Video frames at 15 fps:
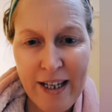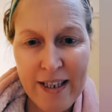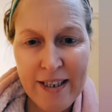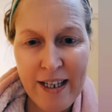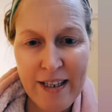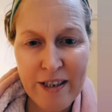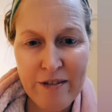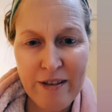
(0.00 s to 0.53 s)

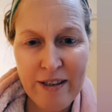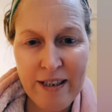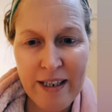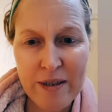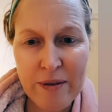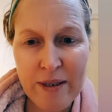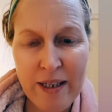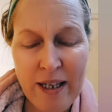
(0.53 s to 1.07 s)
She can't take the
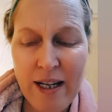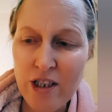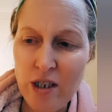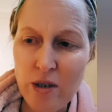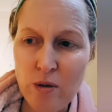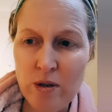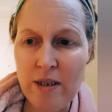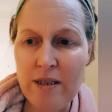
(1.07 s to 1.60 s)
green, that's what,
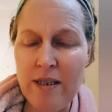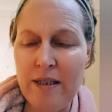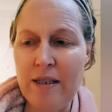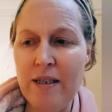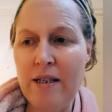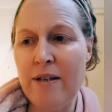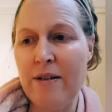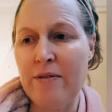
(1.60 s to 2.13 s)
yeah, she also,
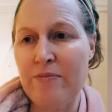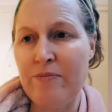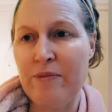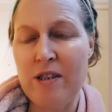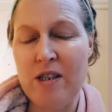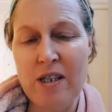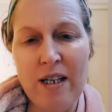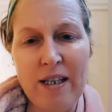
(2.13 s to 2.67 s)

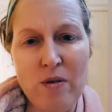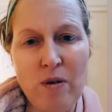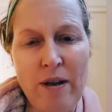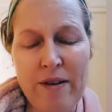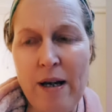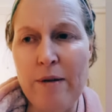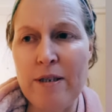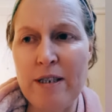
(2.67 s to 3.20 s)
yeah, she
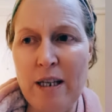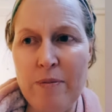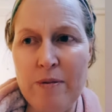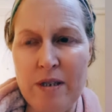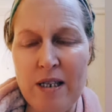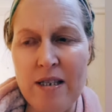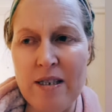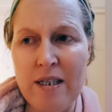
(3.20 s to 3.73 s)
does all other
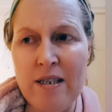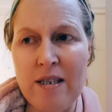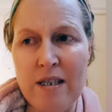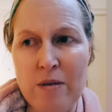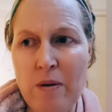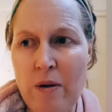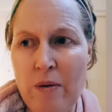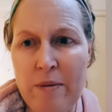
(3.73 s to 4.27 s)

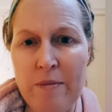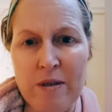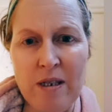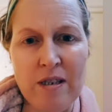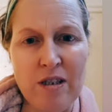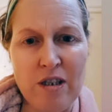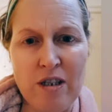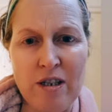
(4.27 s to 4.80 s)
substances as
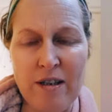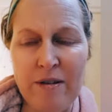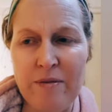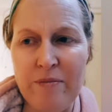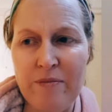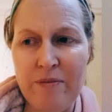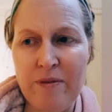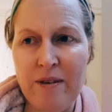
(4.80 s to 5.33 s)
well, Ems, doesn't
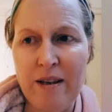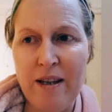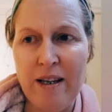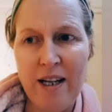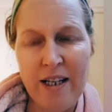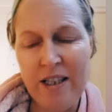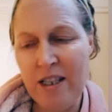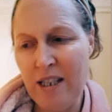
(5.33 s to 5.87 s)
she?
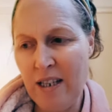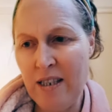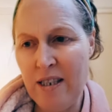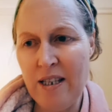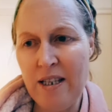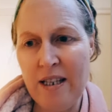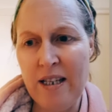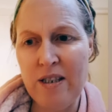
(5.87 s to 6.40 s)
And
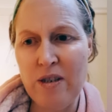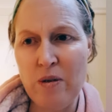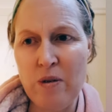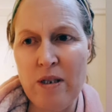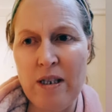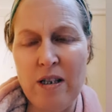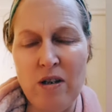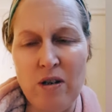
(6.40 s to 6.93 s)
she does sit
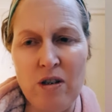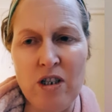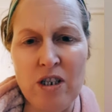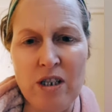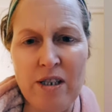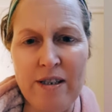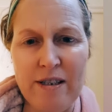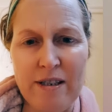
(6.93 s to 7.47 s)
there talking a
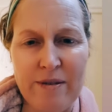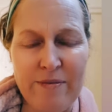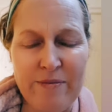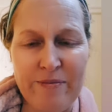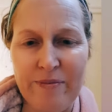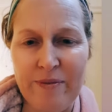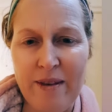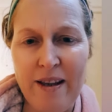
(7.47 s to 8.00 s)
lot of
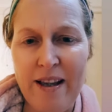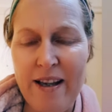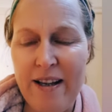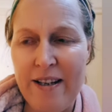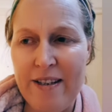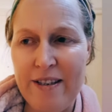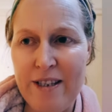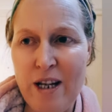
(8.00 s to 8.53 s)
shit.
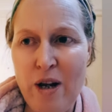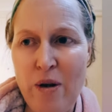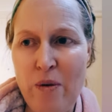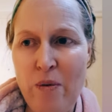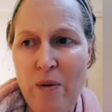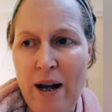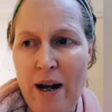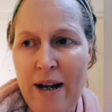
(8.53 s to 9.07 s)

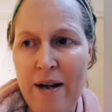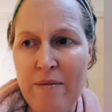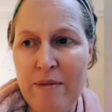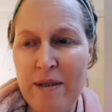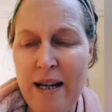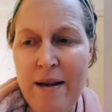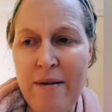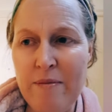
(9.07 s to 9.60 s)
So
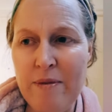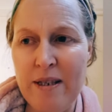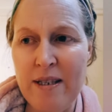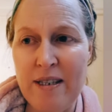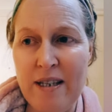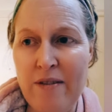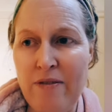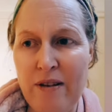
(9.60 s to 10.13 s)

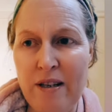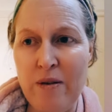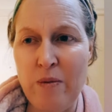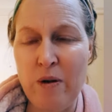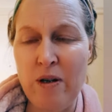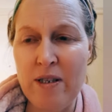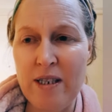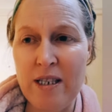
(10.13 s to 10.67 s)
Ems is
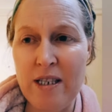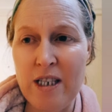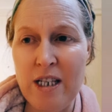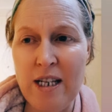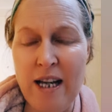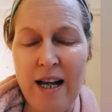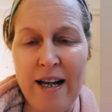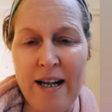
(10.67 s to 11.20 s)
definitely the
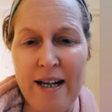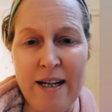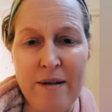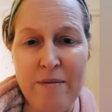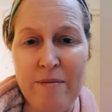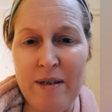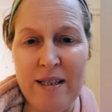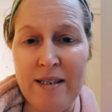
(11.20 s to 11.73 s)
worst, and she
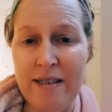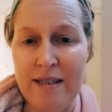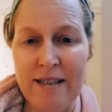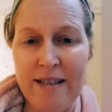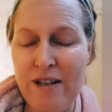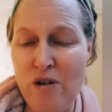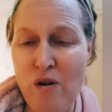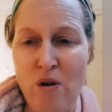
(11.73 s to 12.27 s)

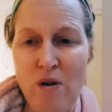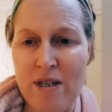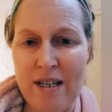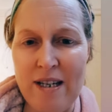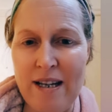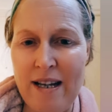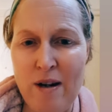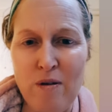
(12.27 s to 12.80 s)
is
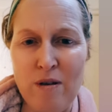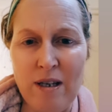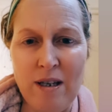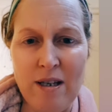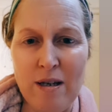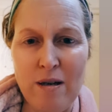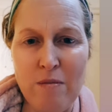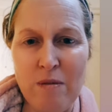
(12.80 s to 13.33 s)
not
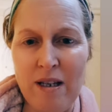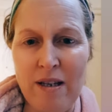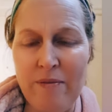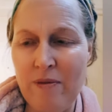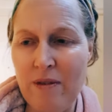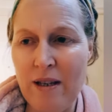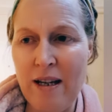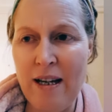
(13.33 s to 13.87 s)
healthier
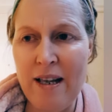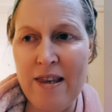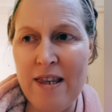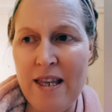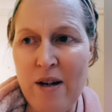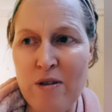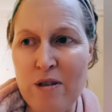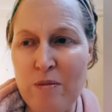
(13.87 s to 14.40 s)
than me.
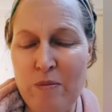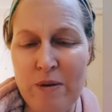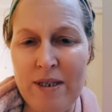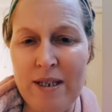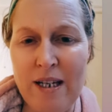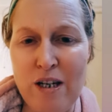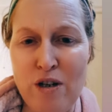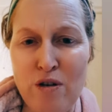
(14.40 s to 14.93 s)

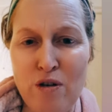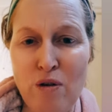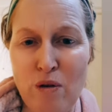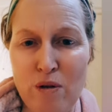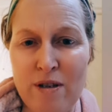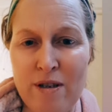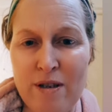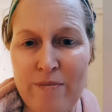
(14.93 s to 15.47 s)
1000%
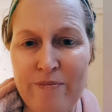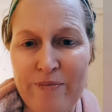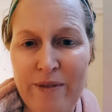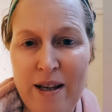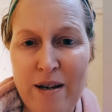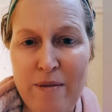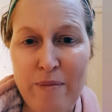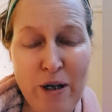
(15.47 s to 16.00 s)

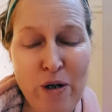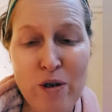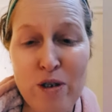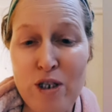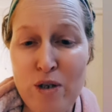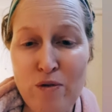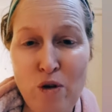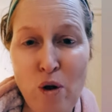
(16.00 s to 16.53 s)
not.
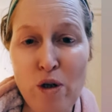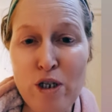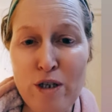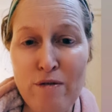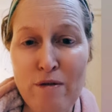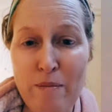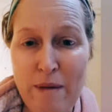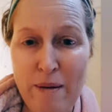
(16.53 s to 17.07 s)
Because you've
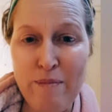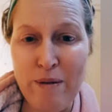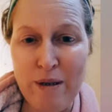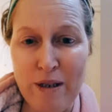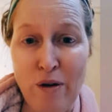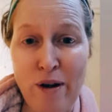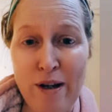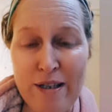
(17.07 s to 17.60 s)
got to
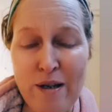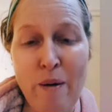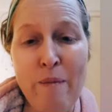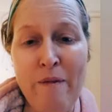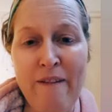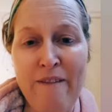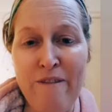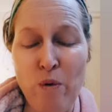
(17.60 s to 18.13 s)
remember,
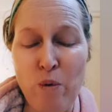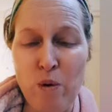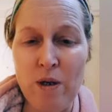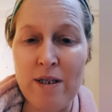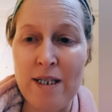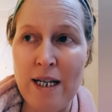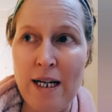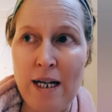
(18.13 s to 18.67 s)
guys, I'm
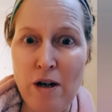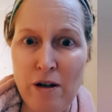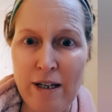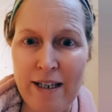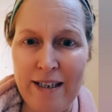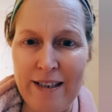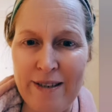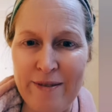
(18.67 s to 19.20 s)

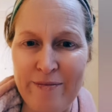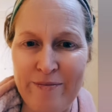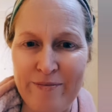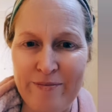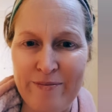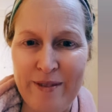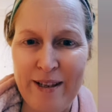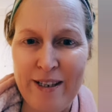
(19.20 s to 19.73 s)

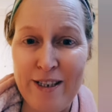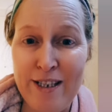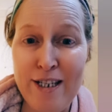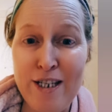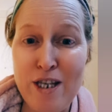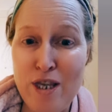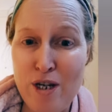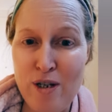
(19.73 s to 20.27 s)
49.
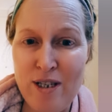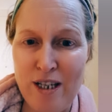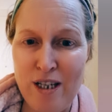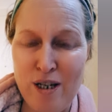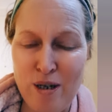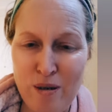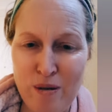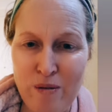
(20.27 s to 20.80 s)
She's
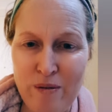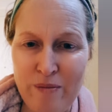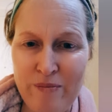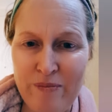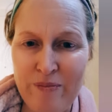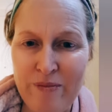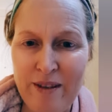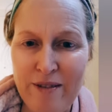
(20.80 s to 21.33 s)

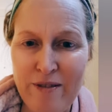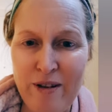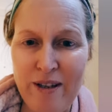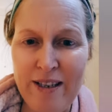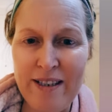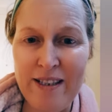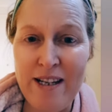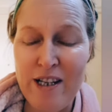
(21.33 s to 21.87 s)
32,
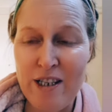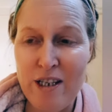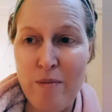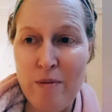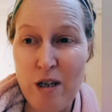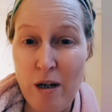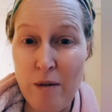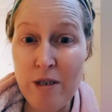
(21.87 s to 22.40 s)
right?
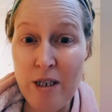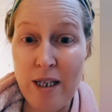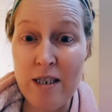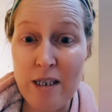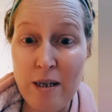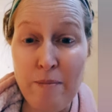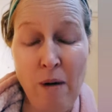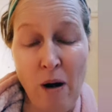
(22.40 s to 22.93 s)
So by the
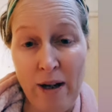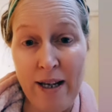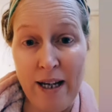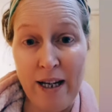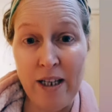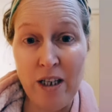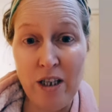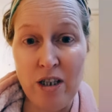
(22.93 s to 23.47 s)
time she gets to
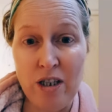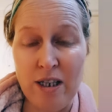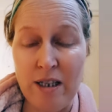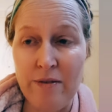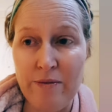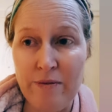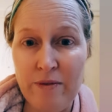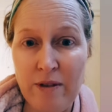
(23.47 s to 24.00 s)
my
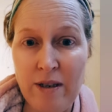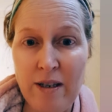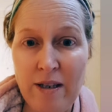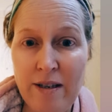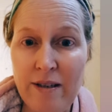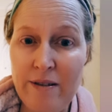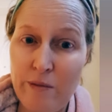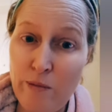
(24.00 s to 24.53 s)
age,
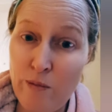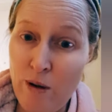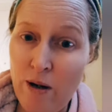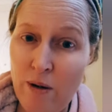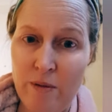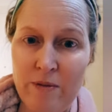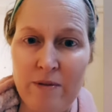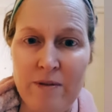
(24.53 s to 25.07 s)
yeah,
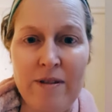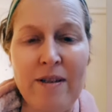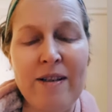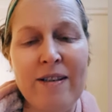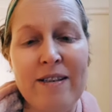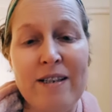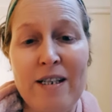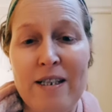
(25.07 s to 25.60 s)
well,
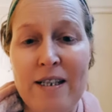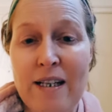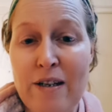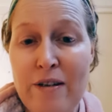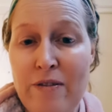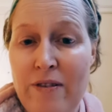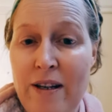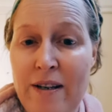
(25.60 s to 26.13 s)

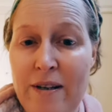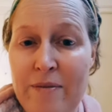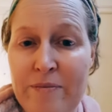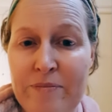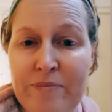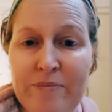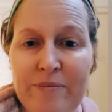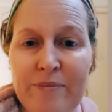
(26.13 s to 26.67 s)
just think of
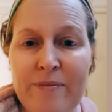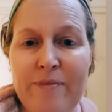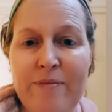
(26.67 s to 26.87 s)
that.